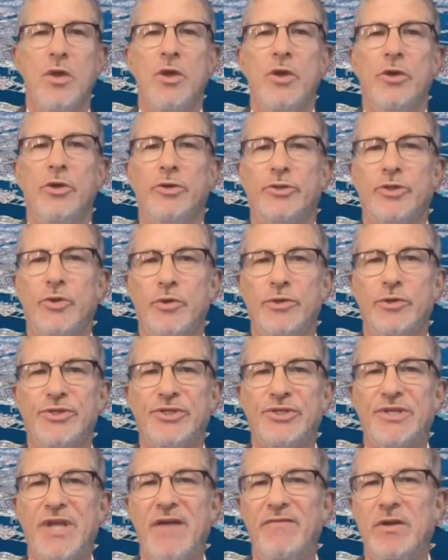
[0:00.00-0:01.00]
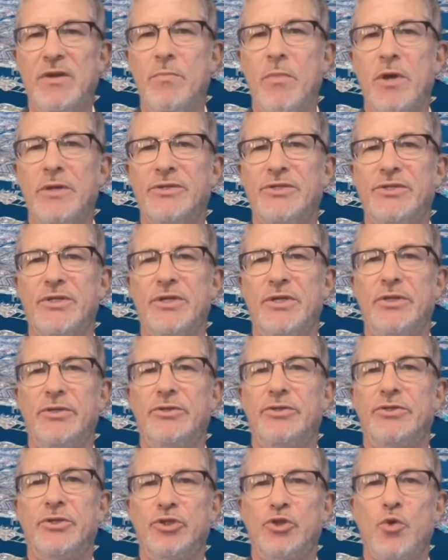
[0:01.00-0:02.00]
So we're 7 months
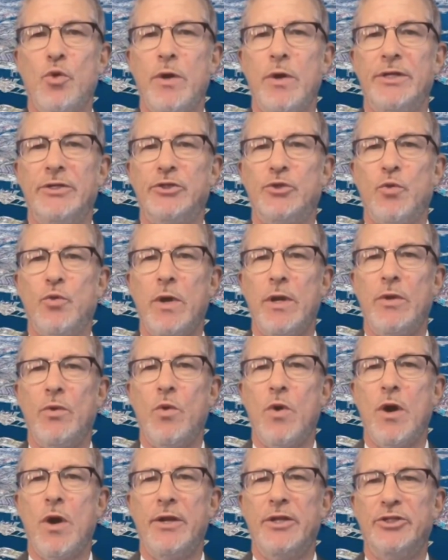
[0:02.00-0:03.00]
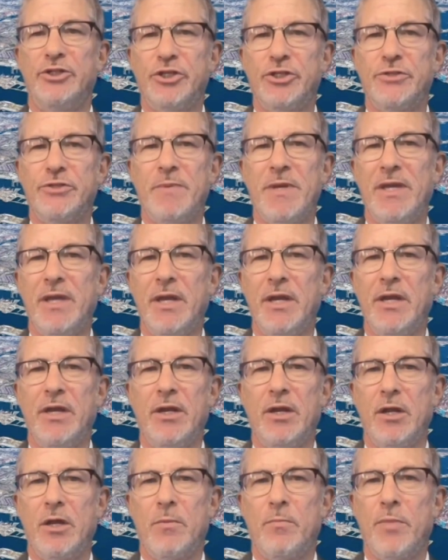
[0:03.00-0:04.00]
into 2021 and just beginning
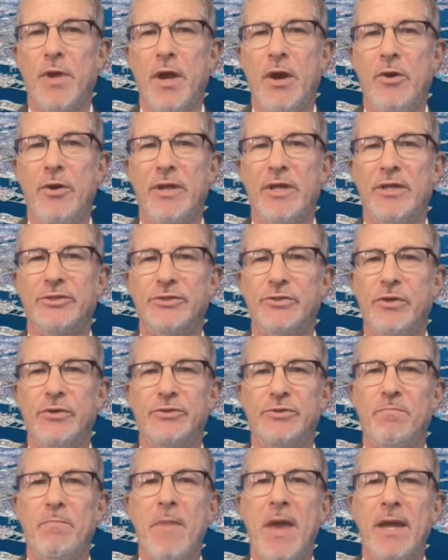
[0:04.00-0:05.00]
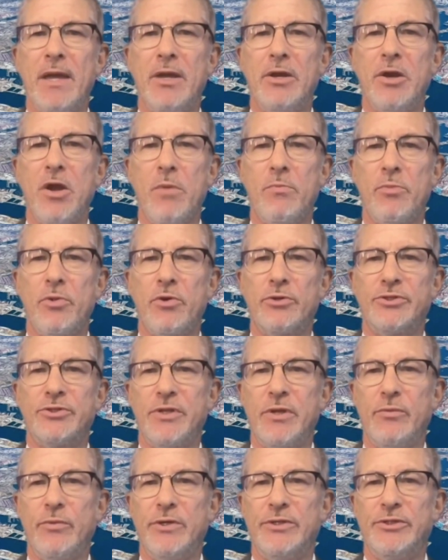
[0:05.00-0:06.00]
to compare against those mega numbers
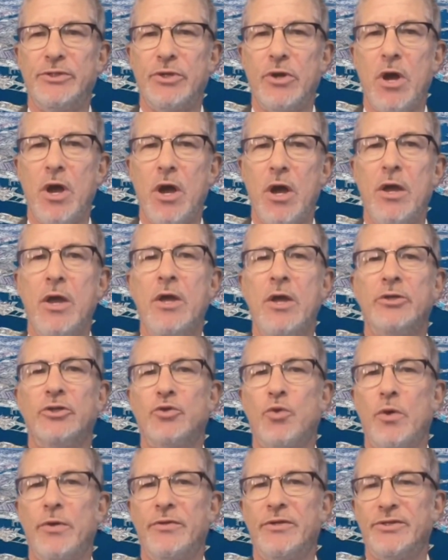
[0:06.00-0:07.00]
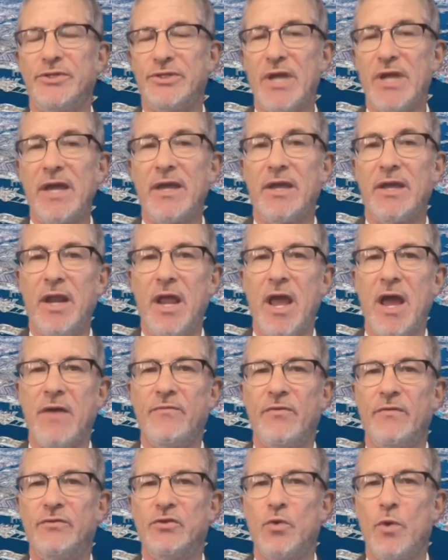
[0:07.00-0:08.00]
that we saw toward the second
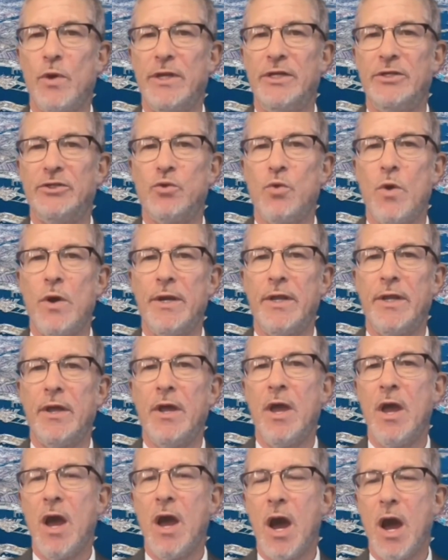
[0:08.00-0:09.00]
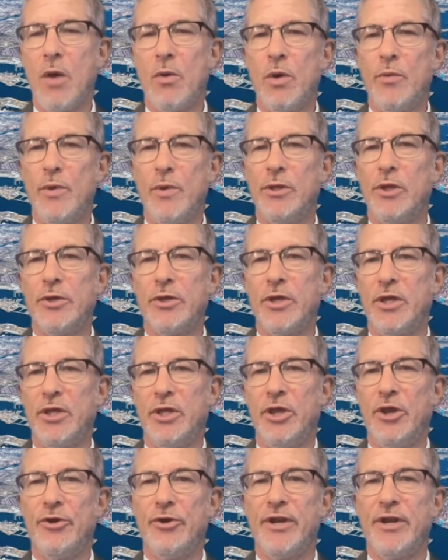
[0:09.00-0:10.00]
half of 2020. How are we looking
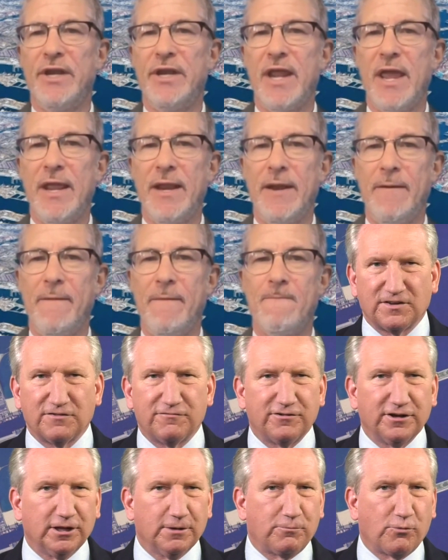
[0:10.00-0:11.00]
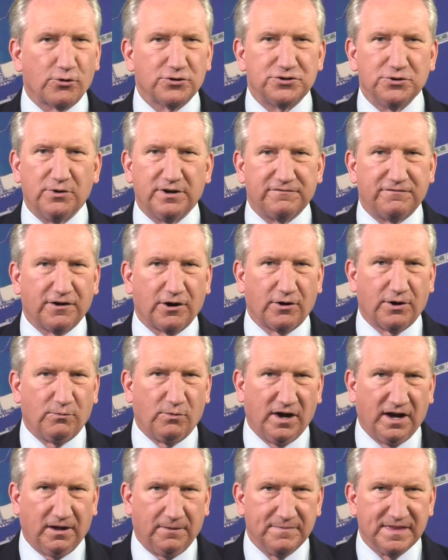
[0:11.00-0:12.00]
year to date? Philip, we're doing very
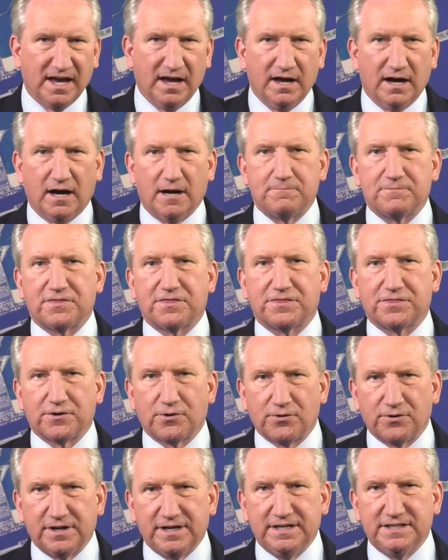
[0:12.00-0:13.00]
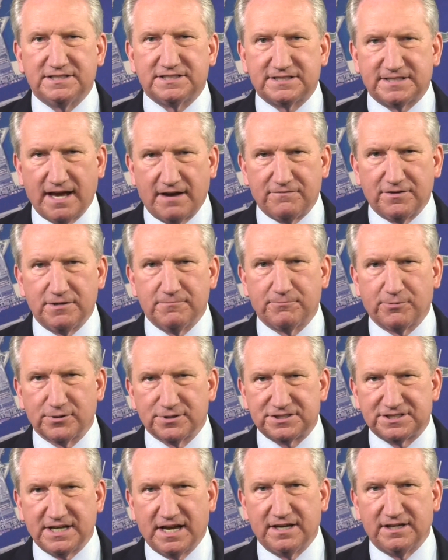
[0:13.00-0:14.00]
well, up
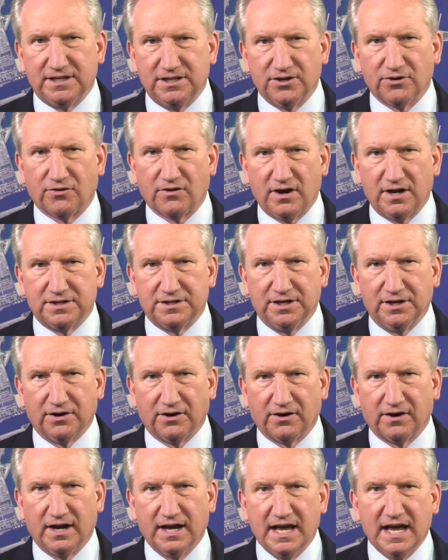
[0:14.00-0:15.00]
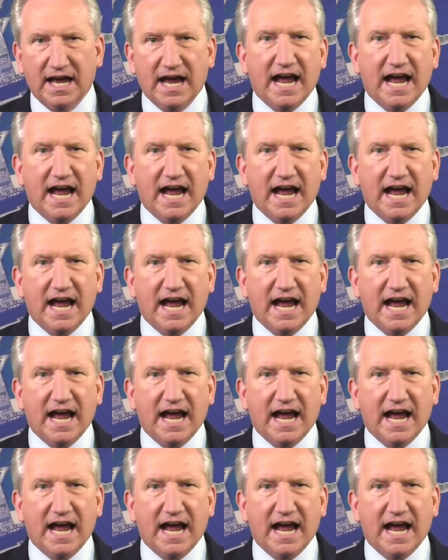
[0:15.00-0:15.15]
37% year on year.